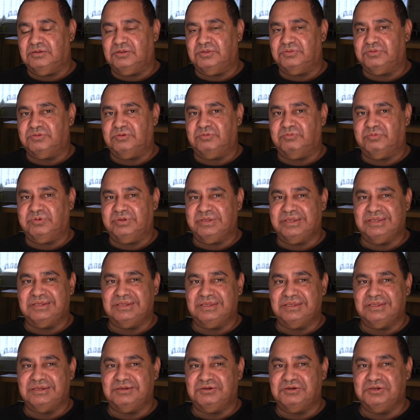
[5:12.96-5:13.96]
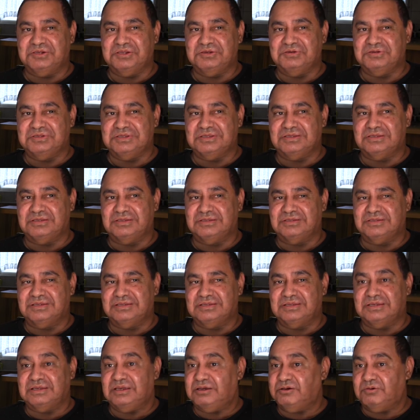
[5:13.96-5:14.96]
I thought, "Well, you're there to do it,
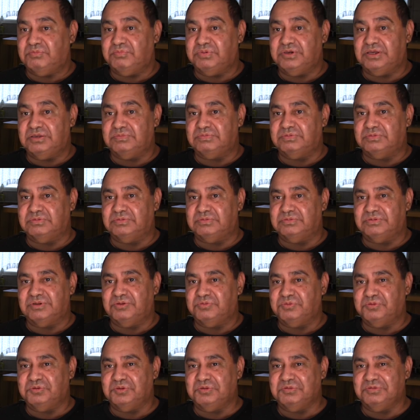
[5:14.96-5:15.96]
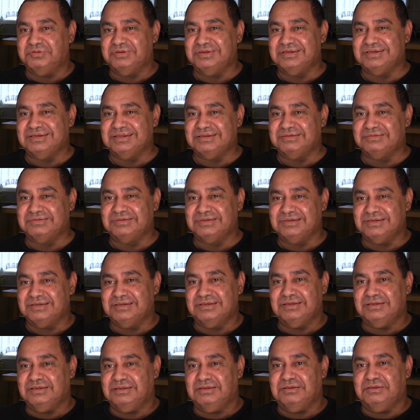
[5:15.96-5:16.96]
help people." I thought you were in the
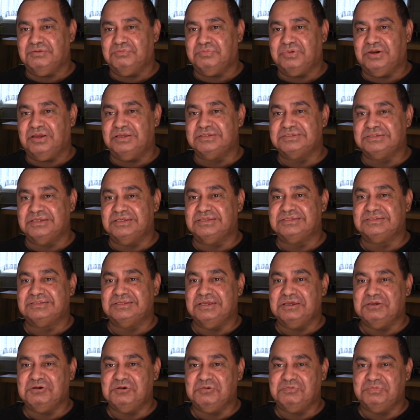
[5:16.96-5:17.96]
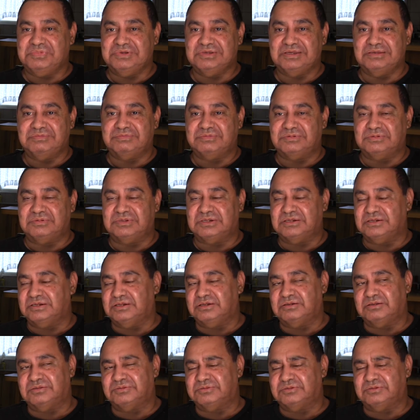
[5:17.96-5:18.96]
process to help people,
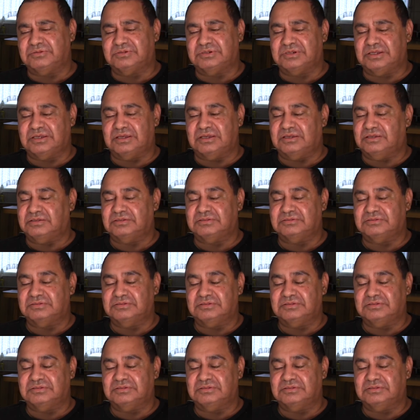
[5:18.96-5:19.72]
and I thought, "No."